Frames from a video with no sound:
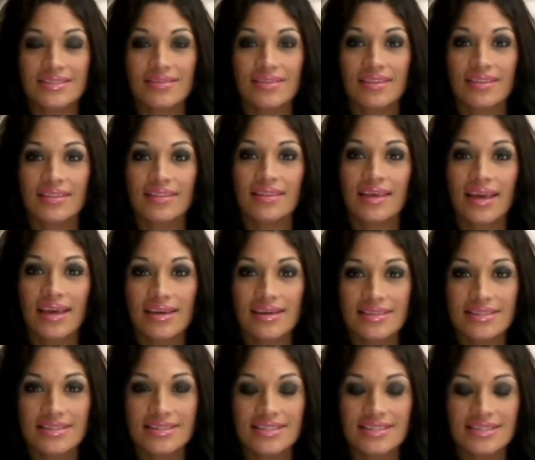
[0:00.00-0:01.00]
so
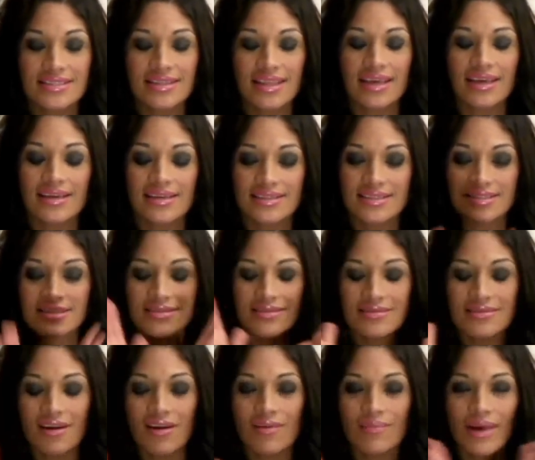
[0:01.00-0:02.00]
thanks
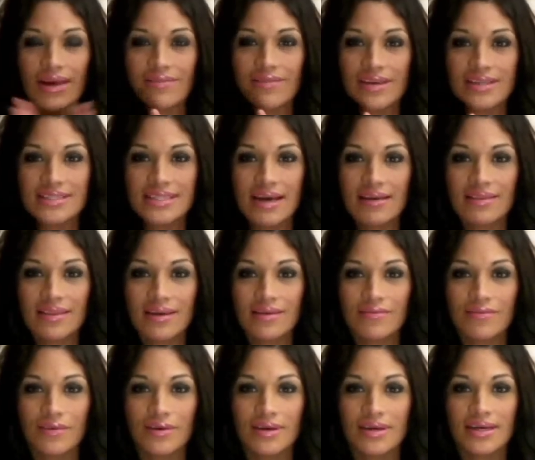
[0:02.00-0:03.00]
all my friends out there
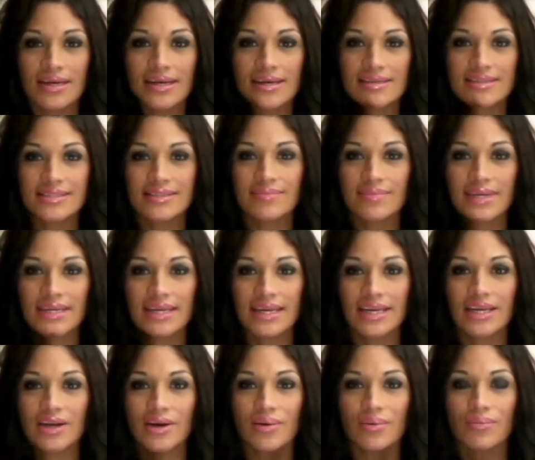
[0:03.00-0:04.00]
for
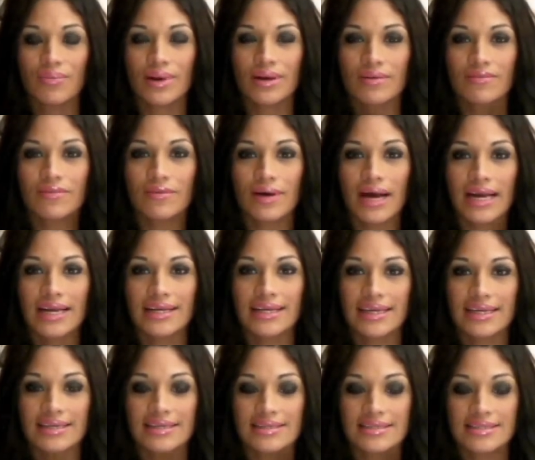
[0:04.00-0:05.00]
submitting your wonderful
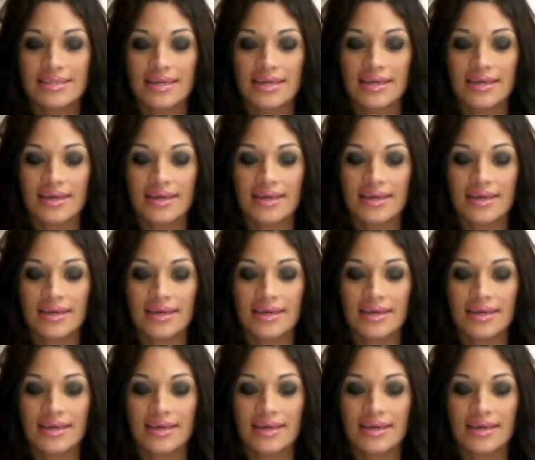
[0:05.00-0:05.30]
ideas.